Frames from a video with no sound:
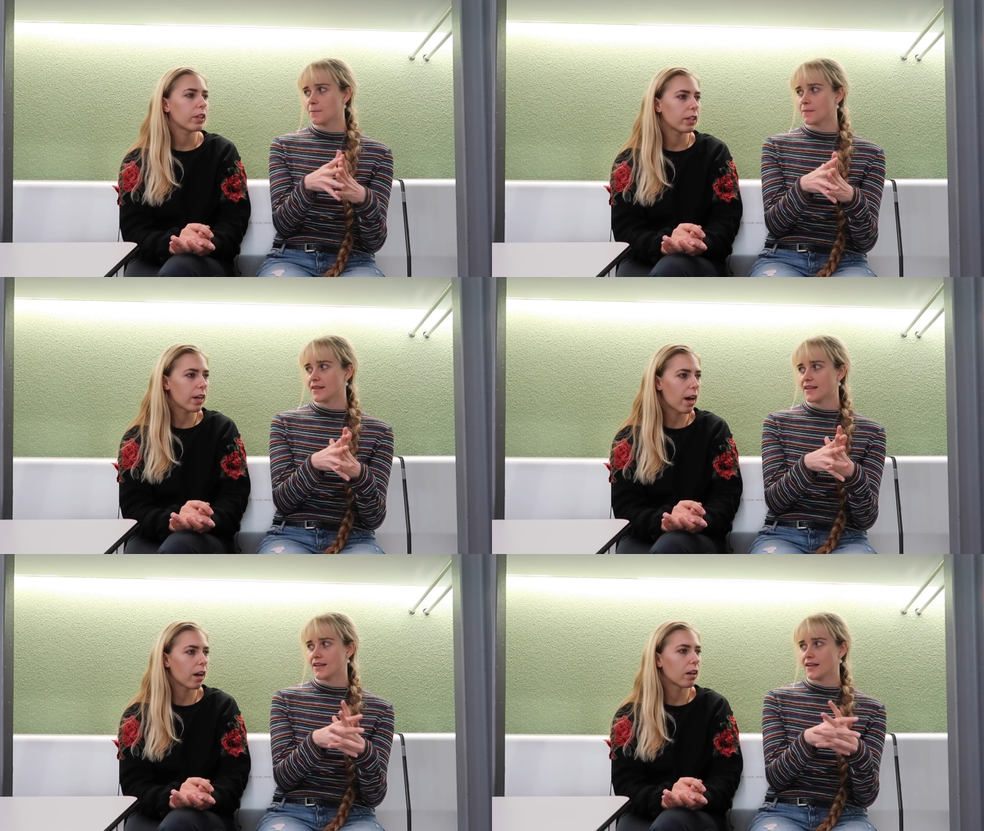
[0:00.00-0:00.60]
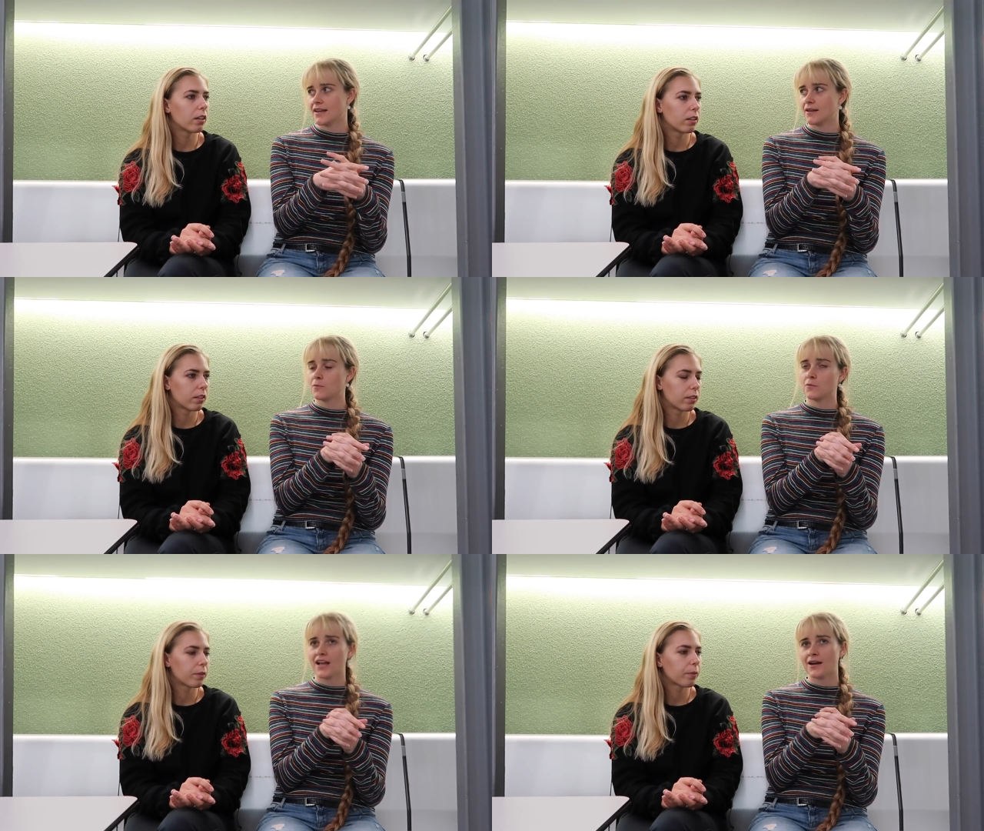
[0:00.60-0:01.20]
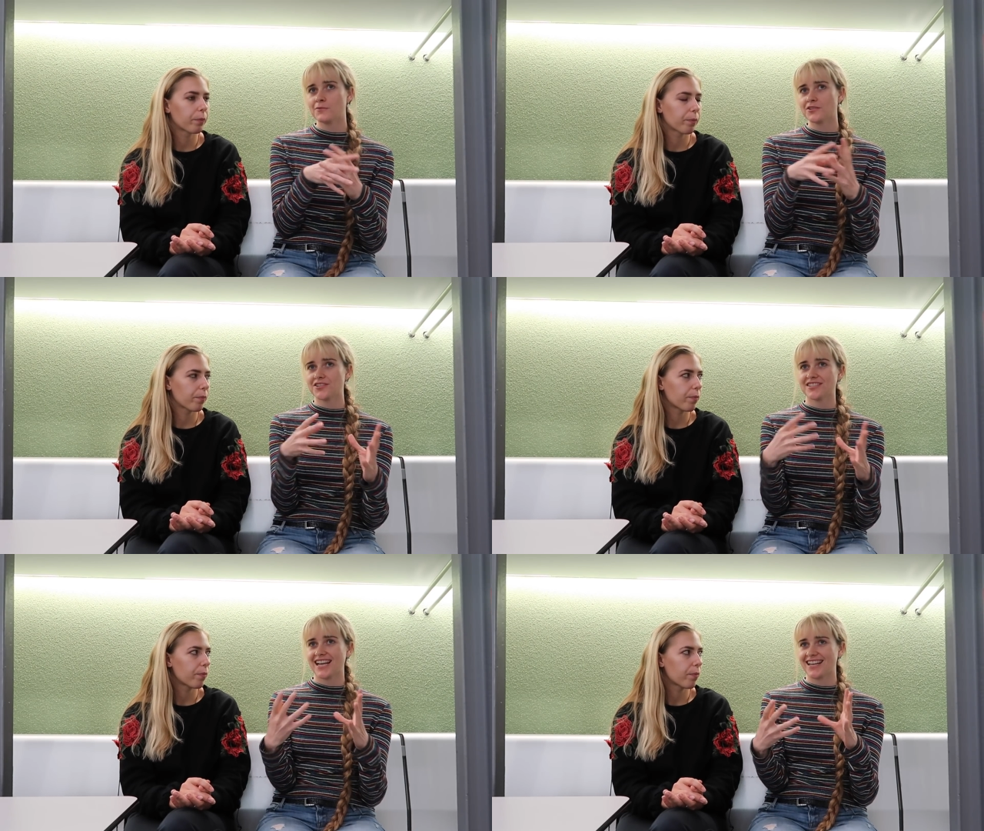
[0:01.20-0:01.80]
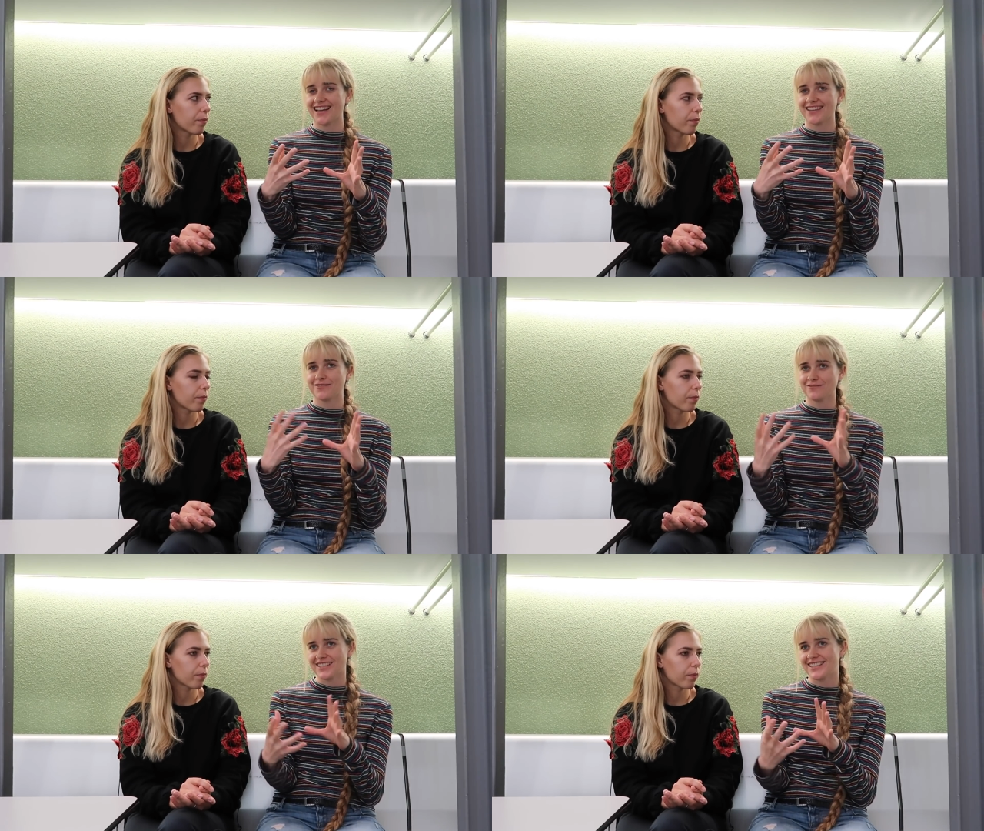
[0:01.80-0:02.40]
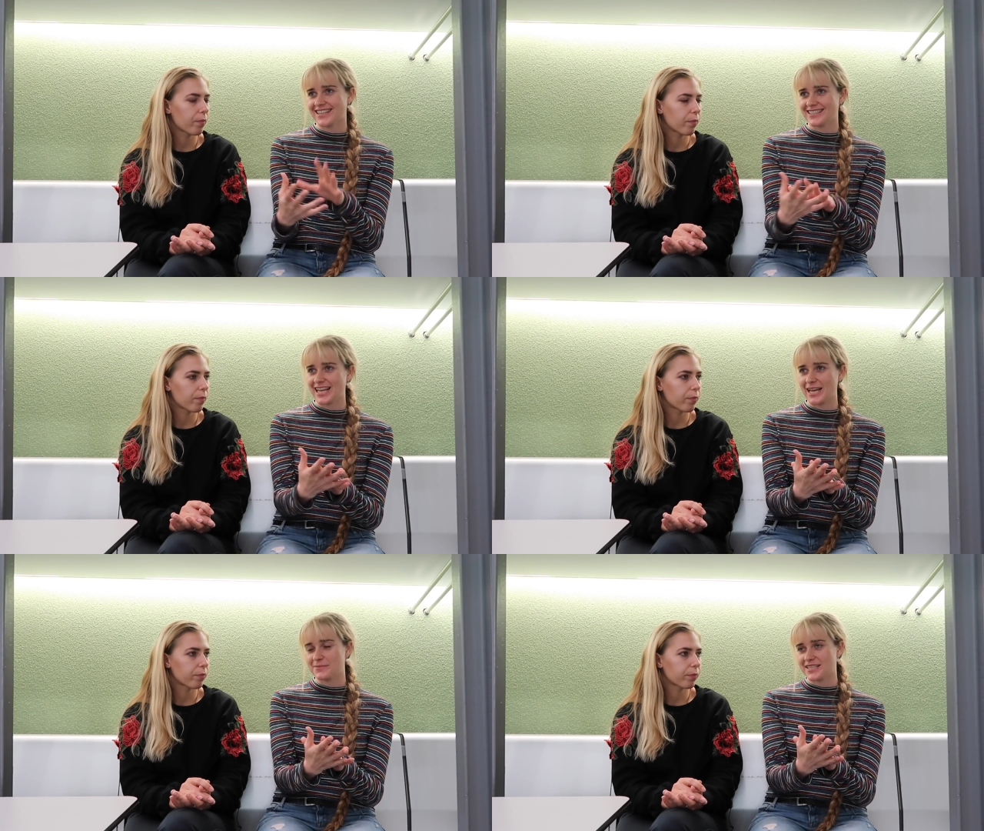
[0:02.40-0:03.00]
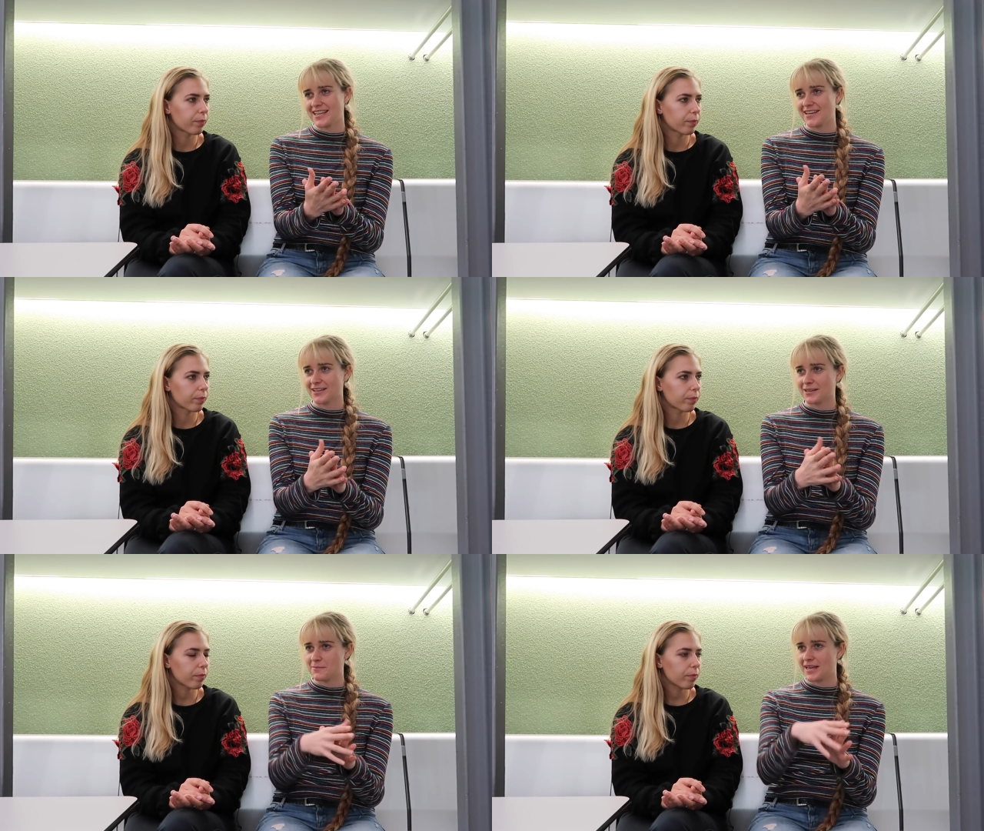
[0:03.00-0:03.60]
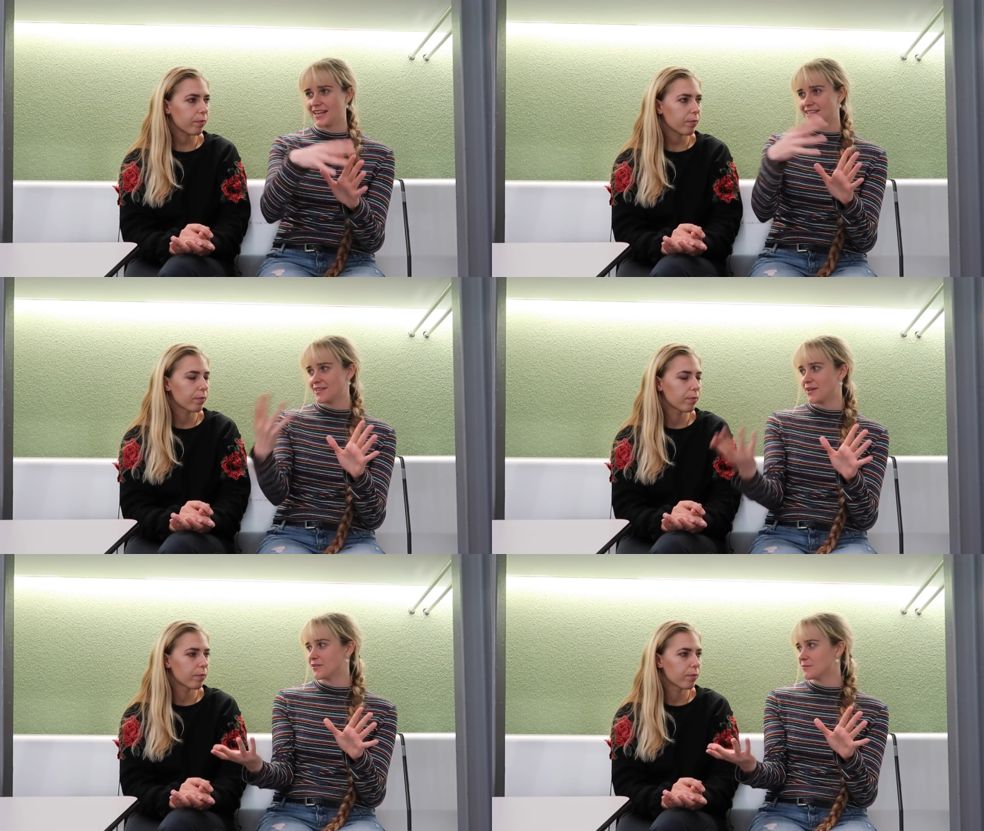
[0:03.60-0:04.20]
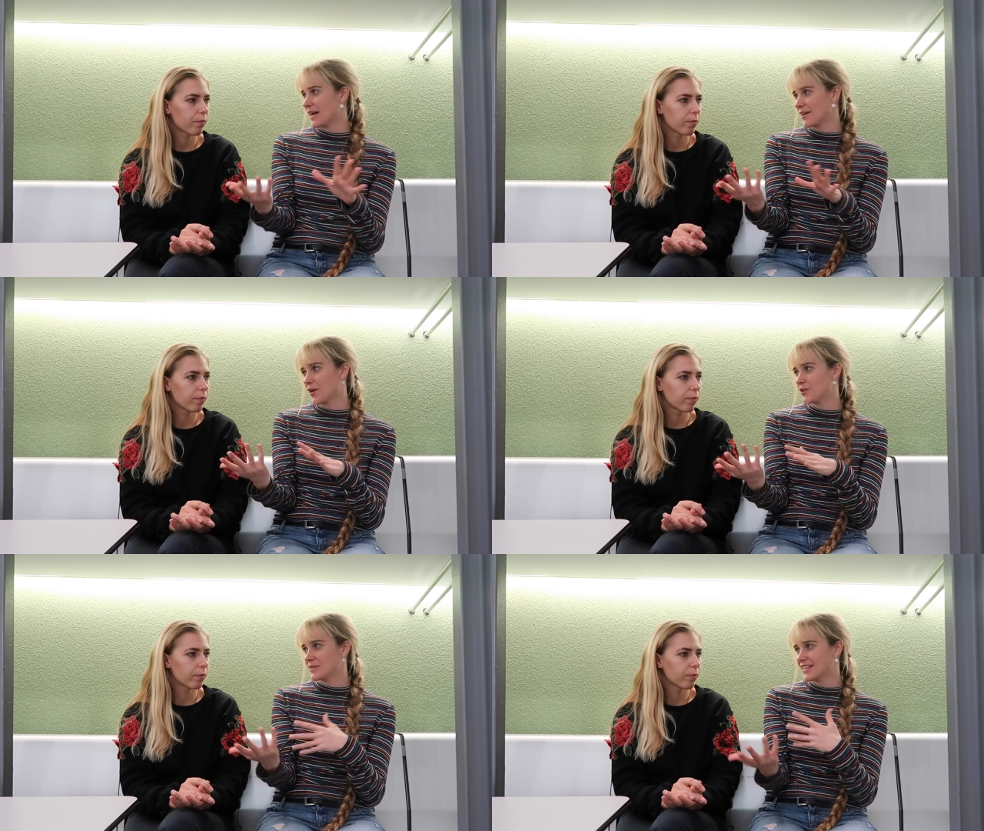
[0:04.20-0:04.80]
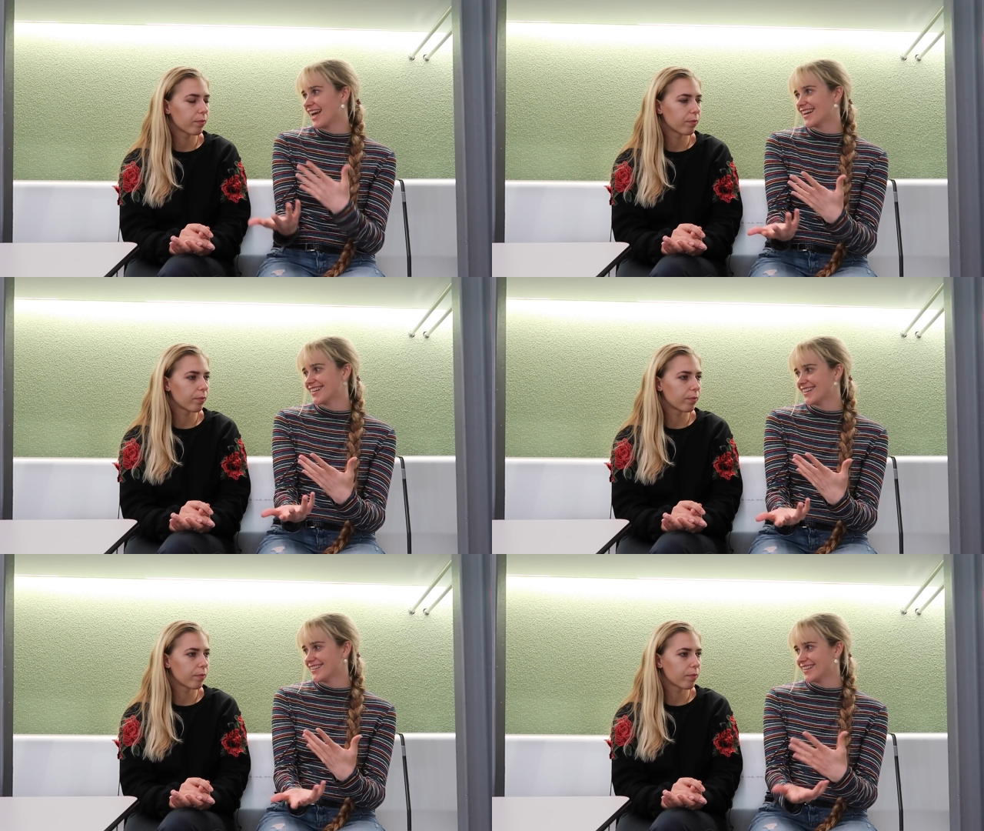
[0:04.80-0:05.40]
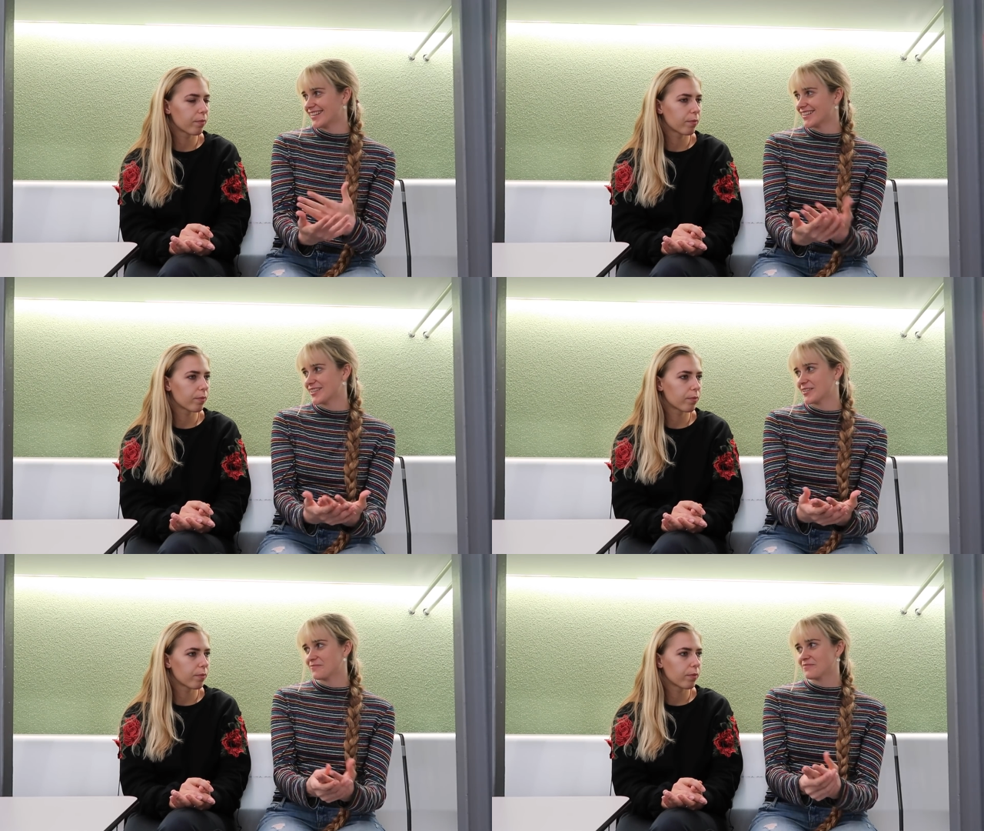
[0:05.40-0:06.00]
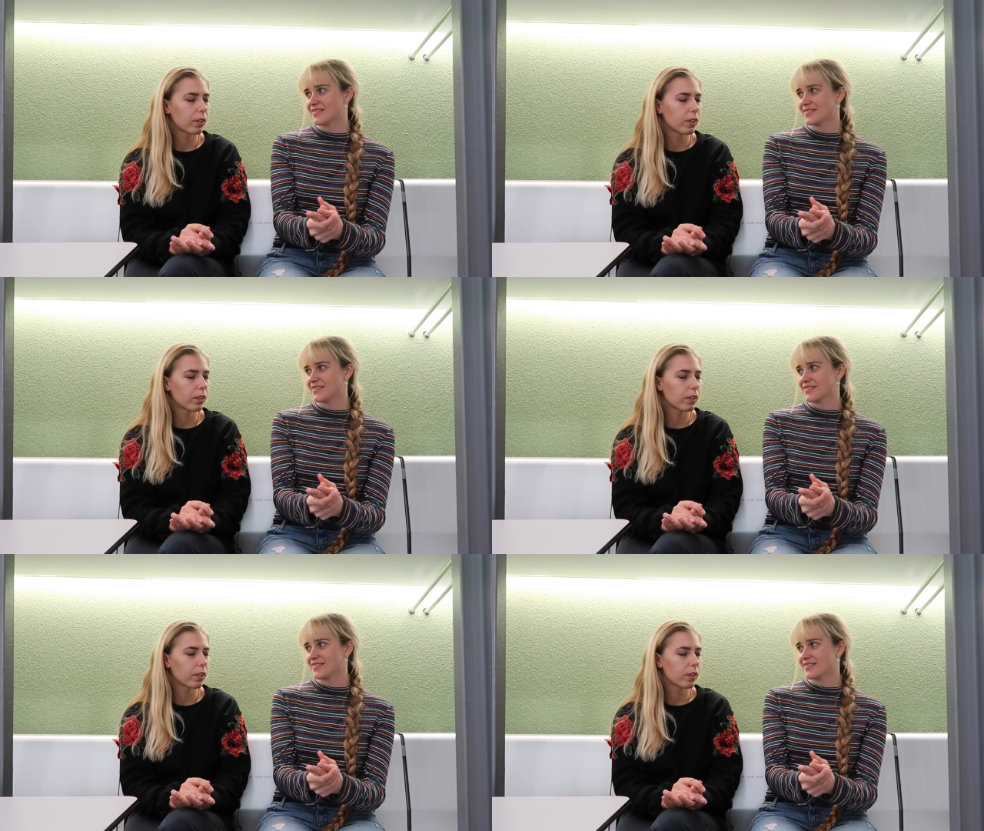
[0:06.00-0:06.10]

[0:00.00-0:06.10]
Speaker 1: Yeah. Uh, how would you say like the written exams here compare to those back home in Canada? Like,